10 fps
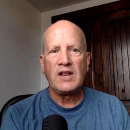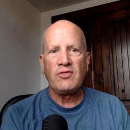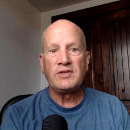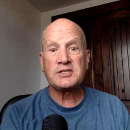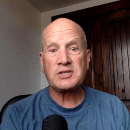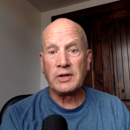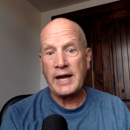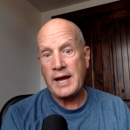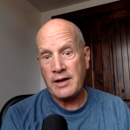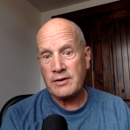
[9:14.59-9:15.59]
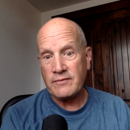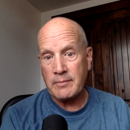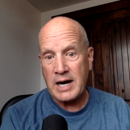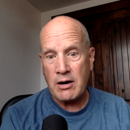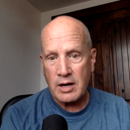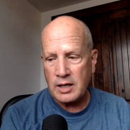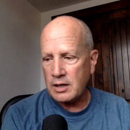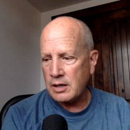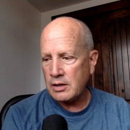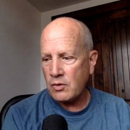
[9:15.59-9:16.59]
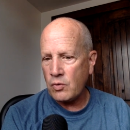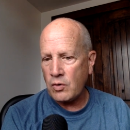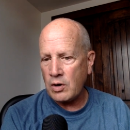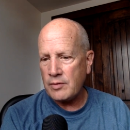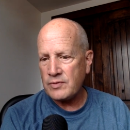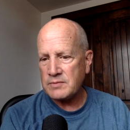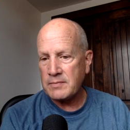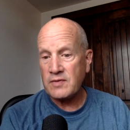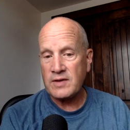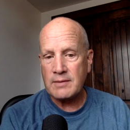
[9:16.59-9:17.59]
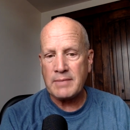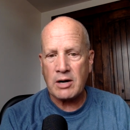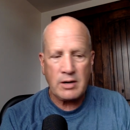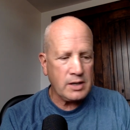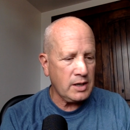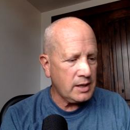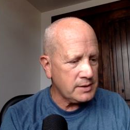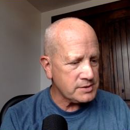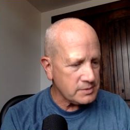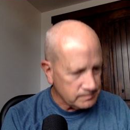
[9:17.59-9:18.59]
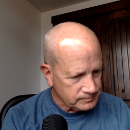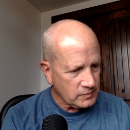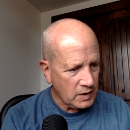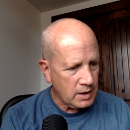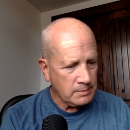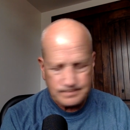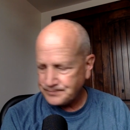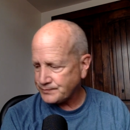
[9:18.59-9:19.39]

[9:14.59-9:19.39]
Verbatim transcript: this land of America or the, the Americas. Okay?